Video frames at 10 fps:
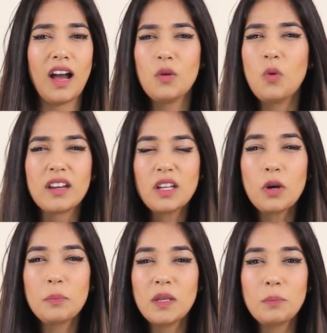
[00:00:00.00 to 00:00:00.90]
I wonder
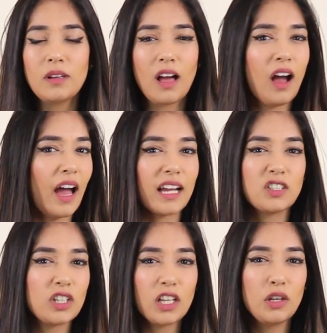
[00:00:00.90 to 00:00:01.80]
what people are
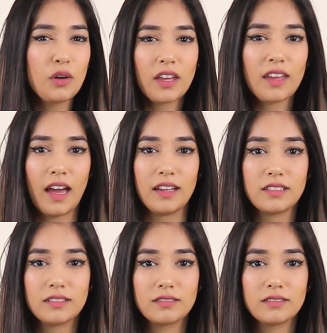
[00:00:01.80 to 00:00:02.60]
actually looking at.